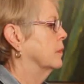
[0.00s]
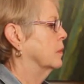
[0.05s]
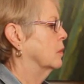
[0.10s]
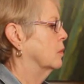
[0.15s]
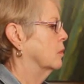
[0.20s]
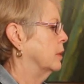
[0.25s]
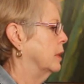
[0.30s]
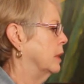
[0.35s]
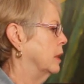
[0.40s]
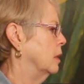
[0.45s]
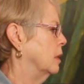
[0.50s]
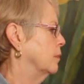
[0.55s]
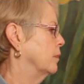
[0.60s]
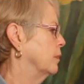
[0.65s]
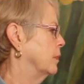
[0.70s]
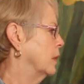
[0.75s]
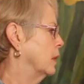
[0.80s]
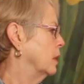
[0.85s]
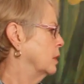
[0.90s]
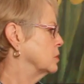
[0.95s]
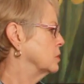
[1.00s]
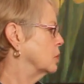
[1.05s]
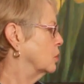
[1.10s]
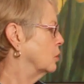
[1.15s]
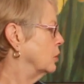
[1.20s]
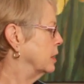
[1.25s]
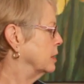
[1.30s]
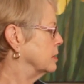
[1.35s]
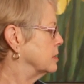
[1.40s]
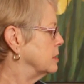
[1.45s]
Okay, so
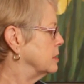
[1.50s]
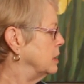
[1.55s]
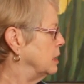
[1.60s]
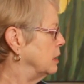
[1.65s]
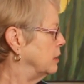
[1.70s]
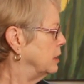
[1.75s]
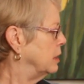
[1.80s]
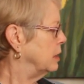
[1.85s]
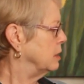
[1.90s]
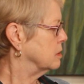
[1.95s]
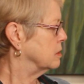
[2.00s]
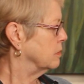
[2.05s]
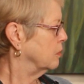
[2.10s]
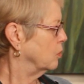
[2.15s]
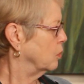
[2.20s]
you can see these